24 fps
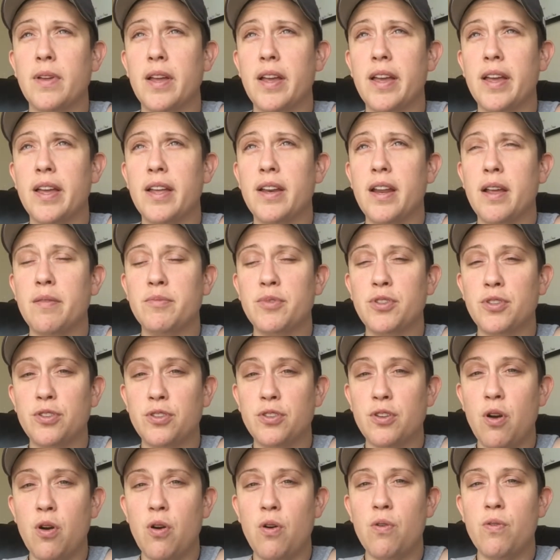And I'm
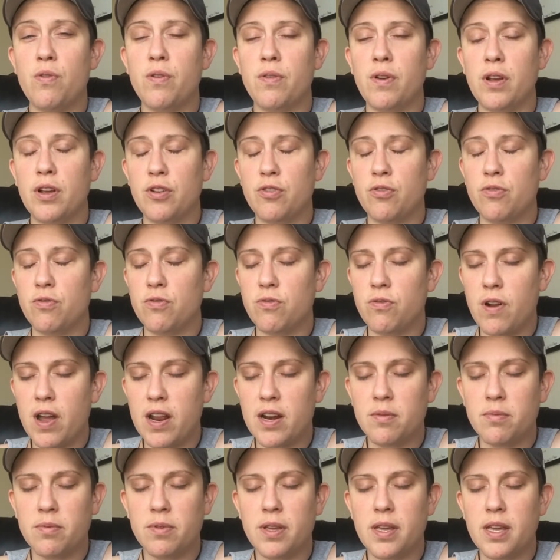so
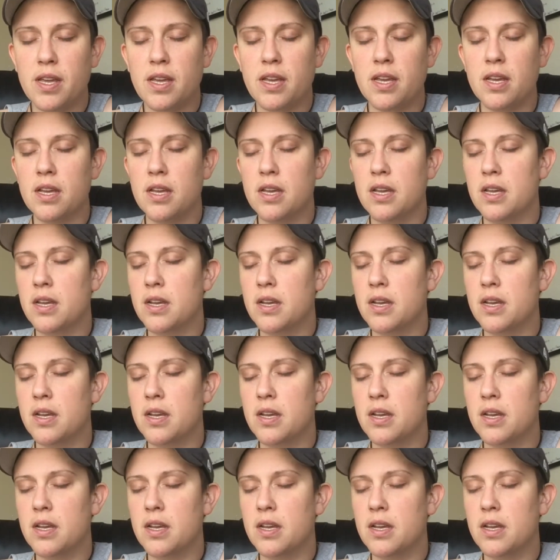incredibly,